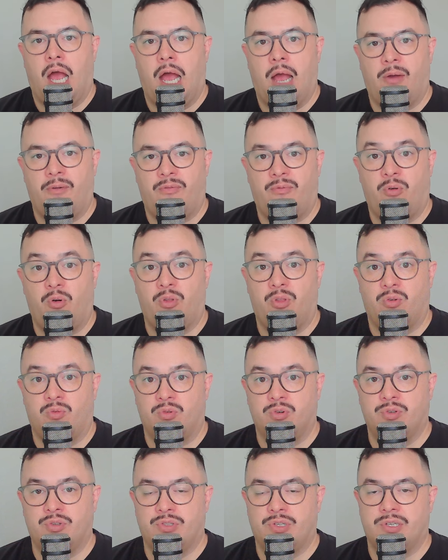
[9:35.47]
for the
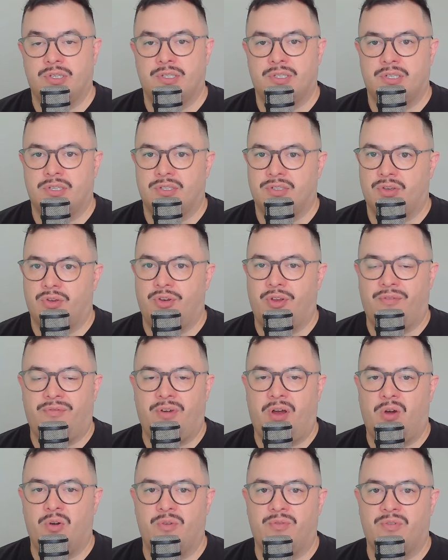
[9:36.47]
Roosters. So
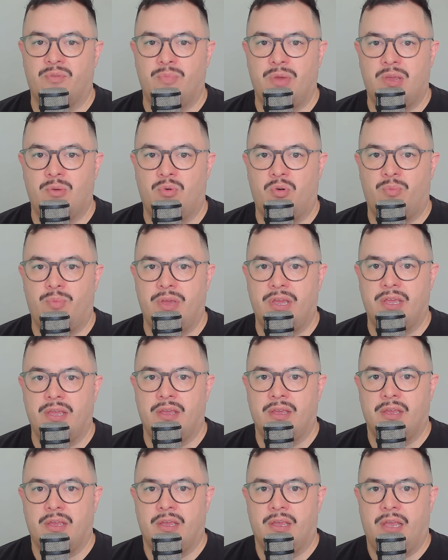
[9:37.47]
Nafahu for me will be